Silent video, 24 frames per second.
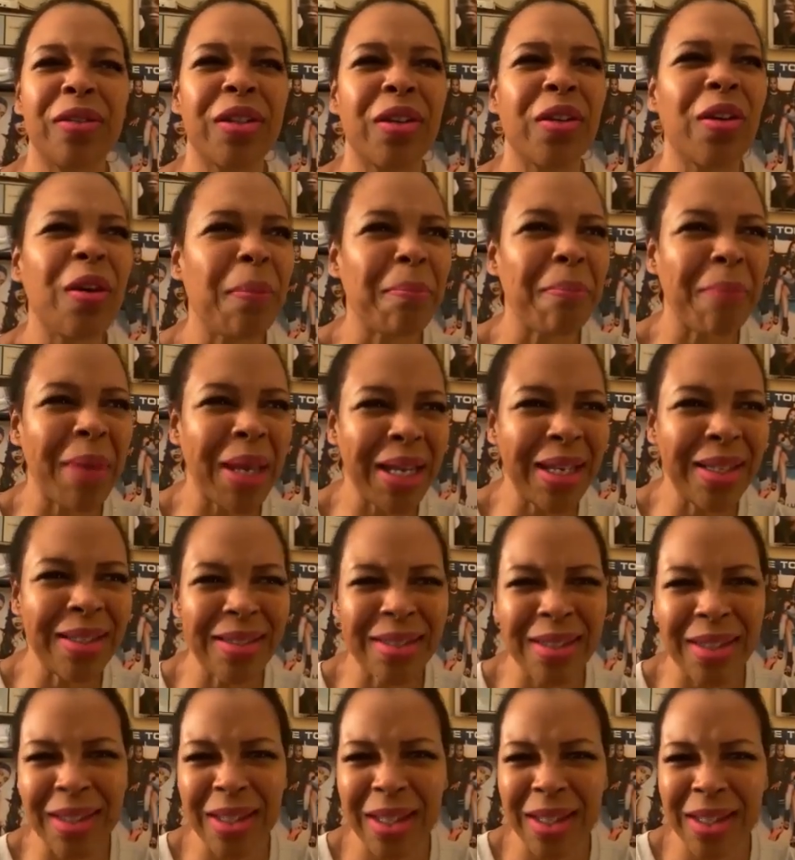They're
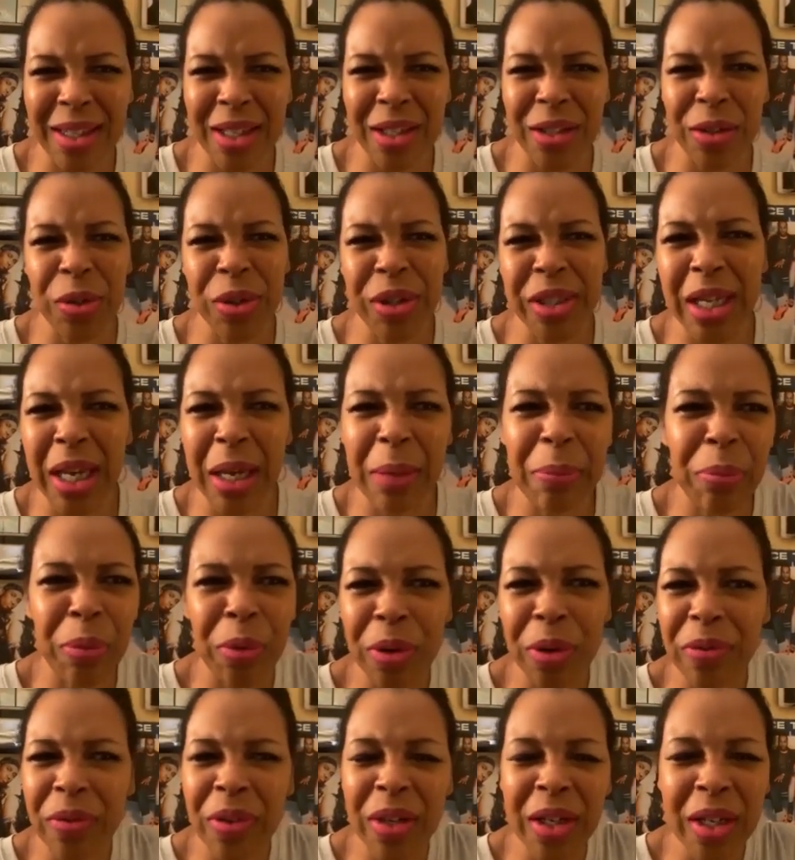amazing. Like they do
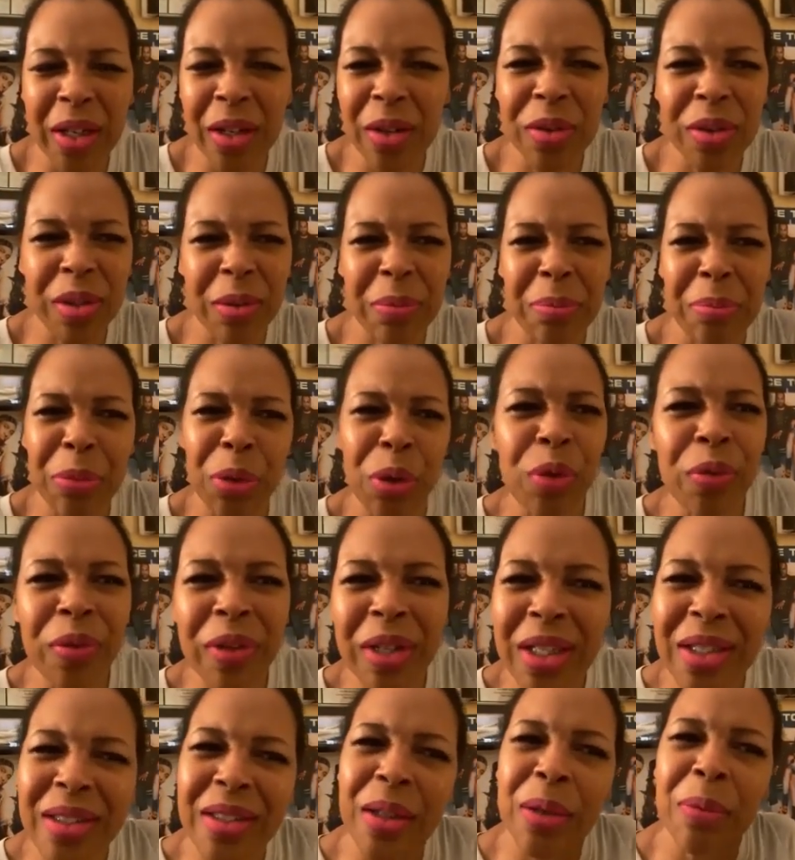skateboard videos and
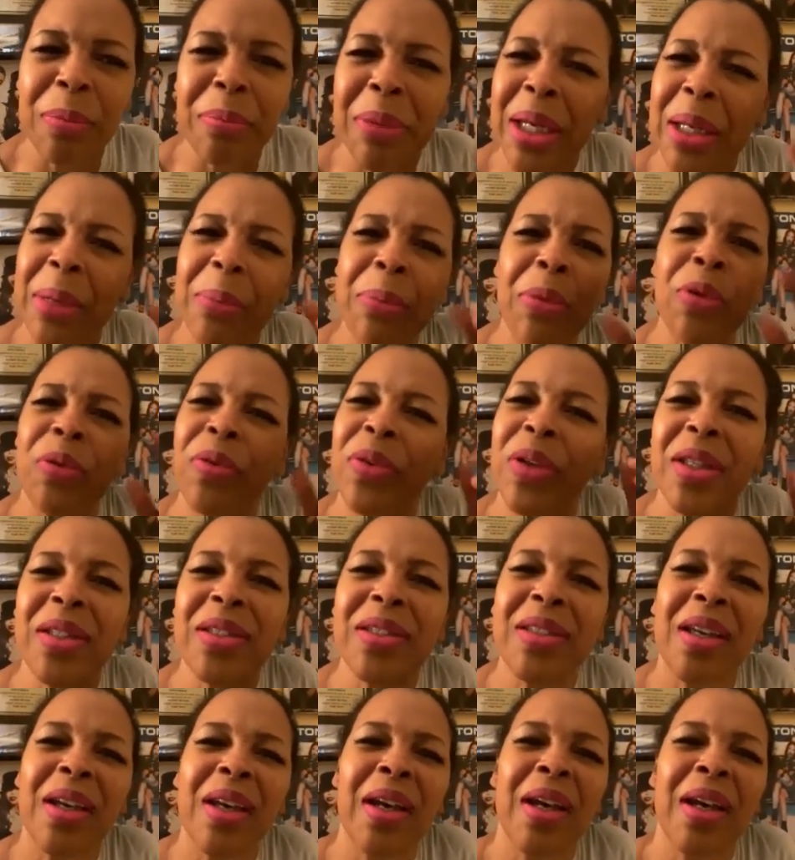movies, little mini movies.